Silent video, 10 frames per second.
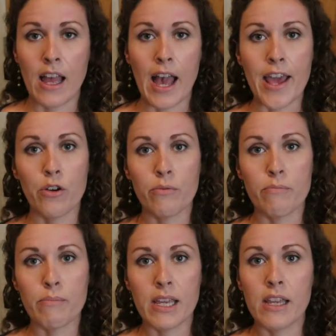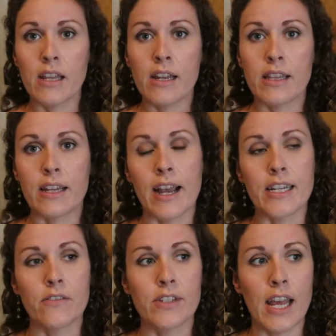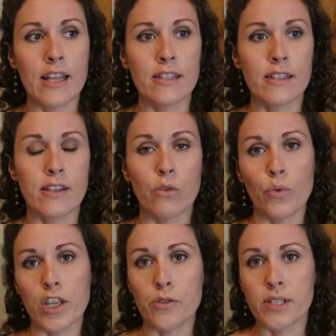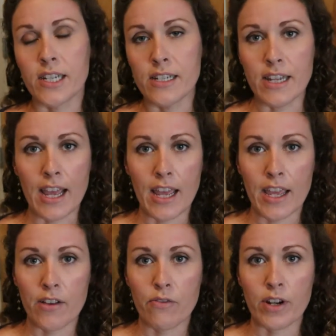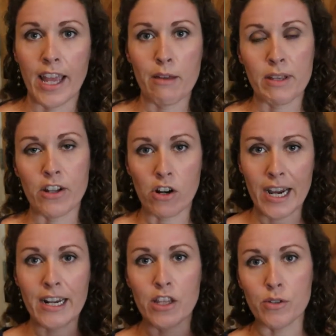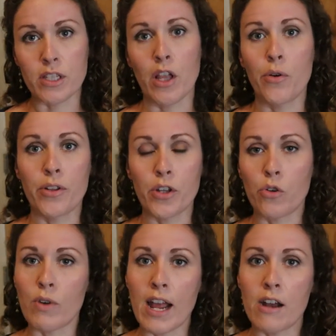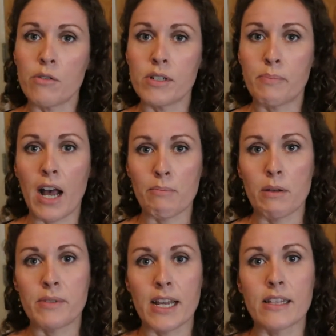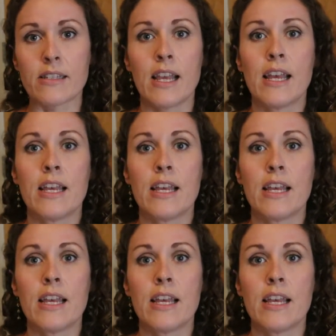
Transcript: I don't mean the kind of tents that we use today for camping that are kind of those low to the ground pop-up tents.